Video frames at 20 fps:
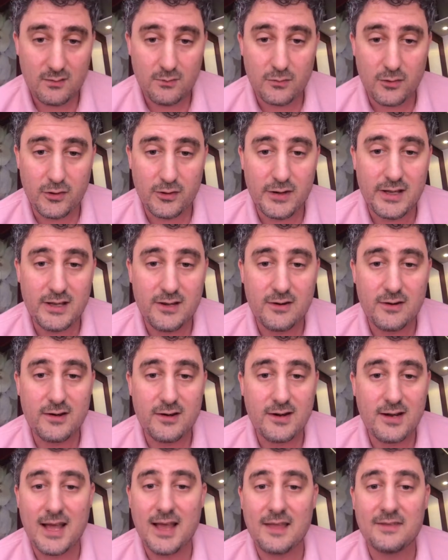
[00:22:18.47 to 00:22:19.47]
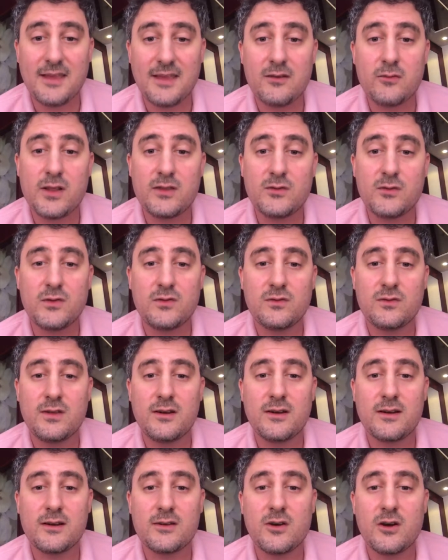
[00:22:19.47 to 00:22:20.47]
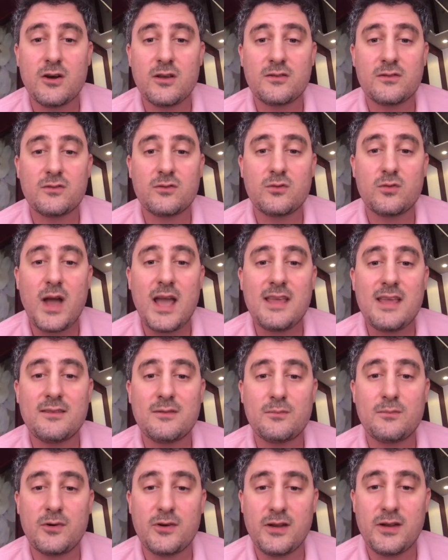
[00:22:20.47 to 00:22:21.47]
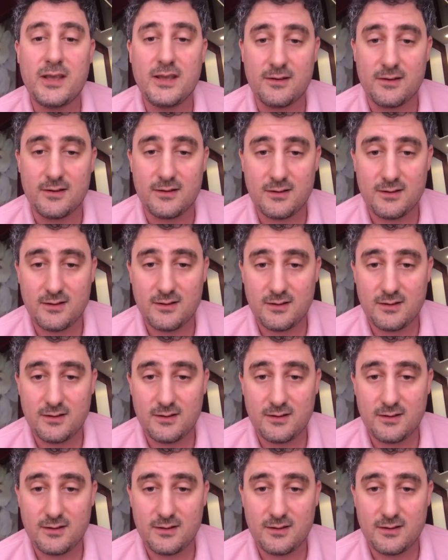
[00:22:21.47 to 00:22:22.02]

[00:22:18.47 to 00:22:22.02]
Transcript: per year, and they reduce their cost twice per year.